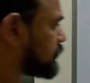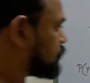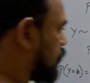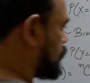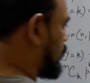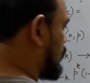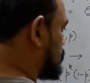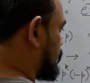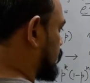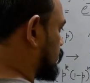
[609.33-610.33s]
is not there
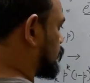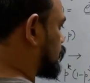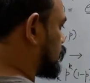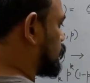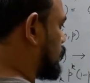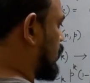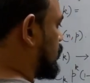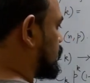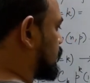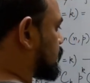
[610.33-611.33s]
because
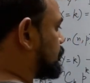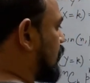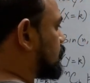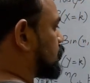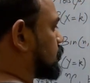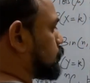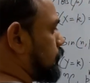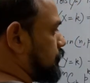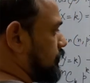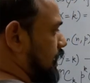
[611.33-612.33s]
this vanishes
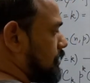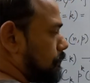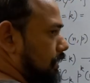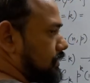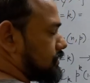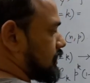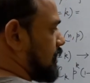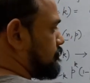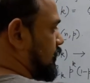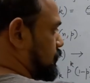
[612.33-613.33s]
with the n minus
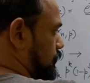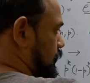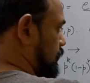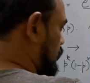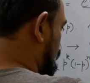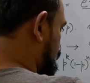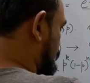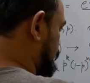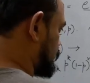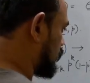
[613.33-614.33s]
k factorial on from the